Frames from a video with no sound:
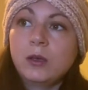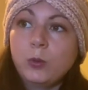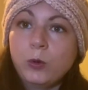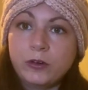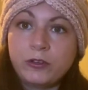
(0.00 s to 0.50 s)

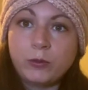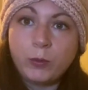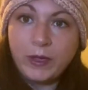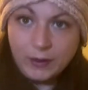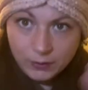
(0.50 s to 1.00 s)
worsted
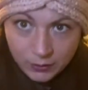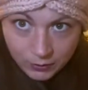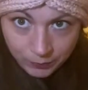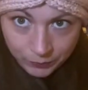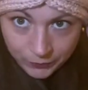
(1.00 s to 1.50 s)
weight.
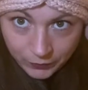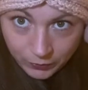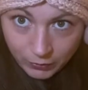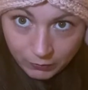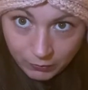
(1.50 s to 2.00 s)
So
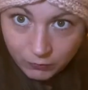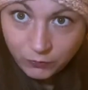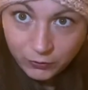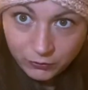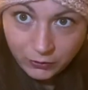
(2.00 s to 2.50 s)
this is the
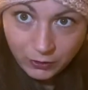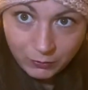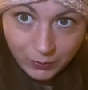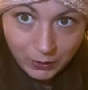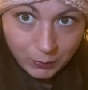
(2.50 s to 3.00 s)
first year
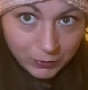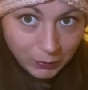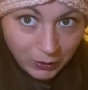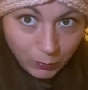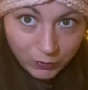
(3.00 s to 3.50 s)
I've been able to
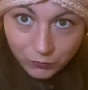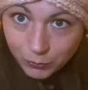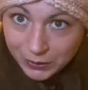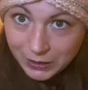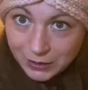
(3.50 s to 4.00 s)
make one for
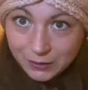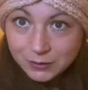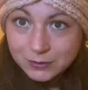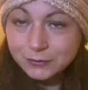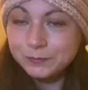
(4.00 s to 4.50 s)
me.
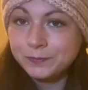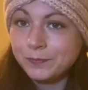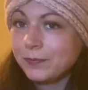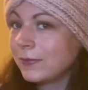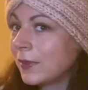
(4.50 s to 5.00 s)

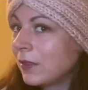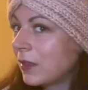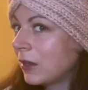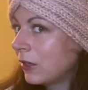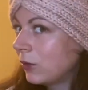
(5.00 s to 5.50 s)

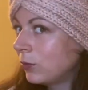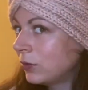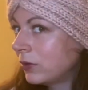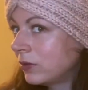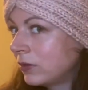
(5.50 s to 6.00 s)
Isn't it
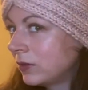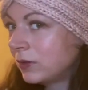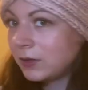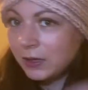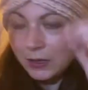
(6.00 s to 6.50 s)
cute?
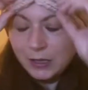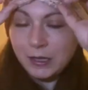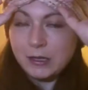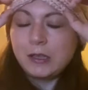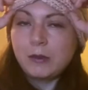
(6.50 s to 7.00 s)

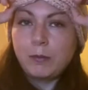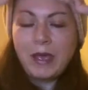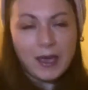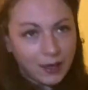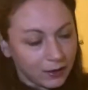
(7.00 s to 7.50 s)
And then the
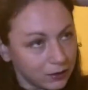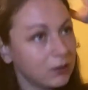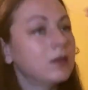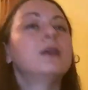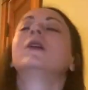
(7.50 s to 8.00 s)
back,
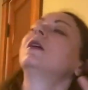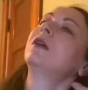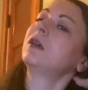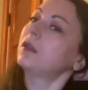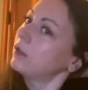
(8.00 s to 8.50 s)

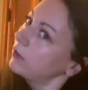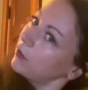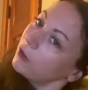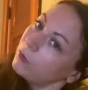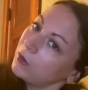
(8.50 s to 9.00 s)
so
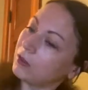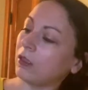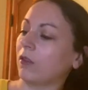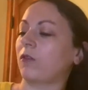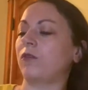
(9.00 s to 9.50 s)
you knit
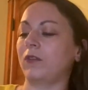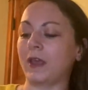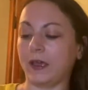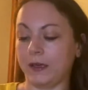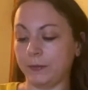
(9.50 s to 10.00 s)
this
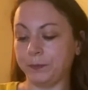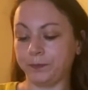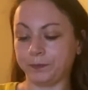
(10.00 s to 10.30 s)
flat,